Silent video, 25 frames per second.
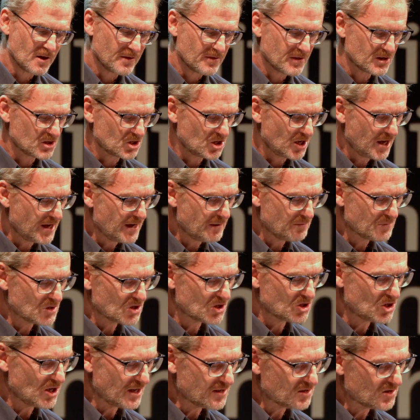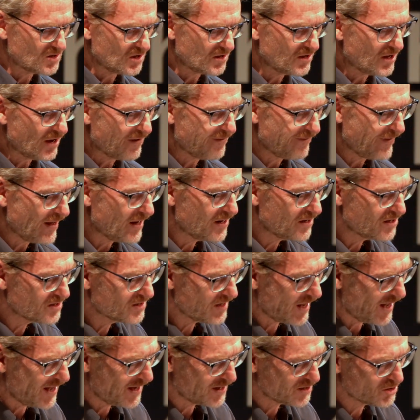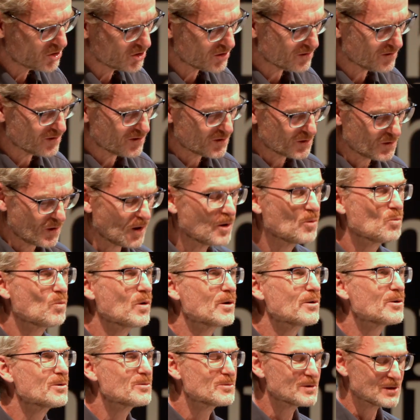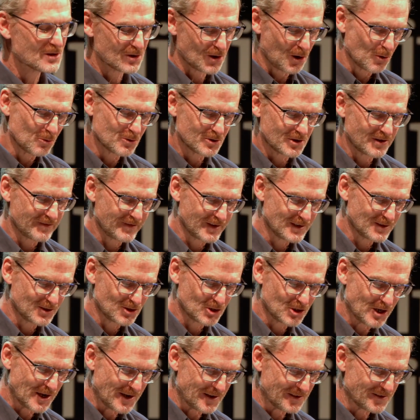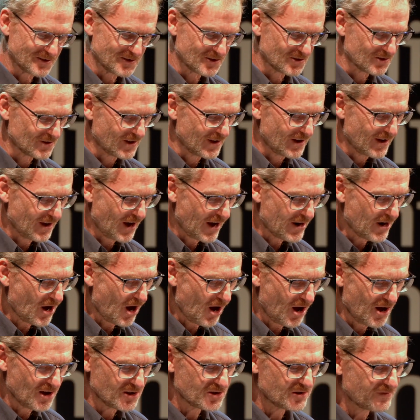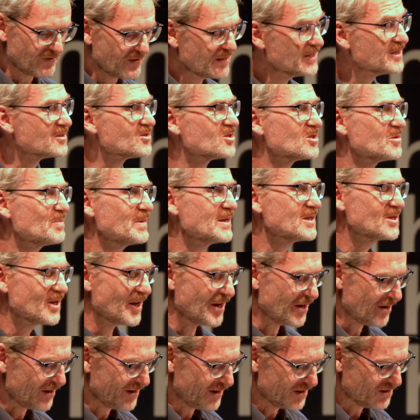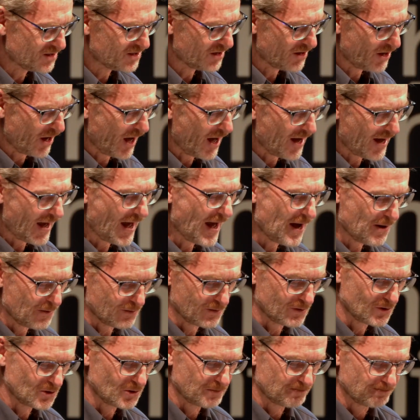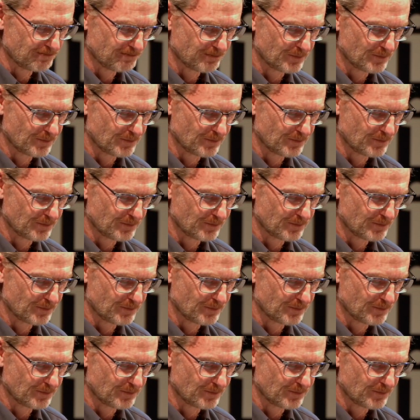The team suggested the offender's actions were a result of his genes and asked for this to be taken into account.